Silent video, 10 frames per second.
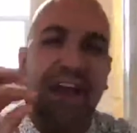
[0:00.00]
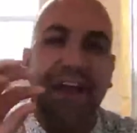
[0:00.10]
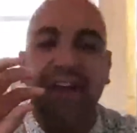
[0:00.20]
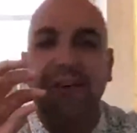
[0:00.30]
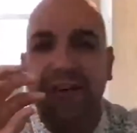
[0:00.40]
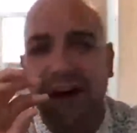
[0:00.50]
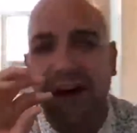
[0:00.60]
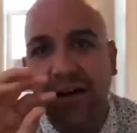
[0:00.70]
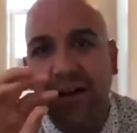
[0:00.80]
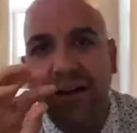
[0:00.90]
of give us
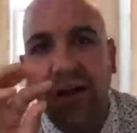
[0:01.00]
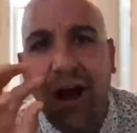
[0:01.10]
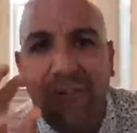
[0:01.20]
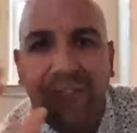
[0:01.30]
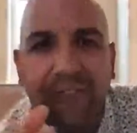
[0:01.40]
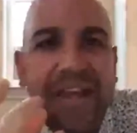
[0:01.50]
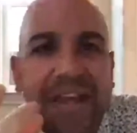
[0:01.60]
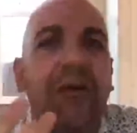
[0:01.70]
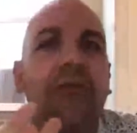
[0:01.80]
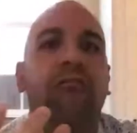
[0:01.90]
a
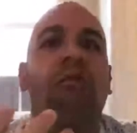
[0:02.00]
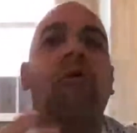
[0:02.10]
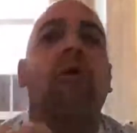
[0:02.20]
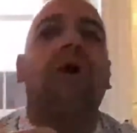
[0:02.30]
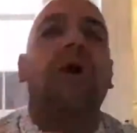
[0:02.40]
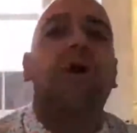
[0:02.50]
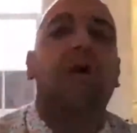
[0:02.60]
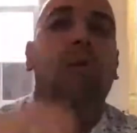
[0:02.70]
feel for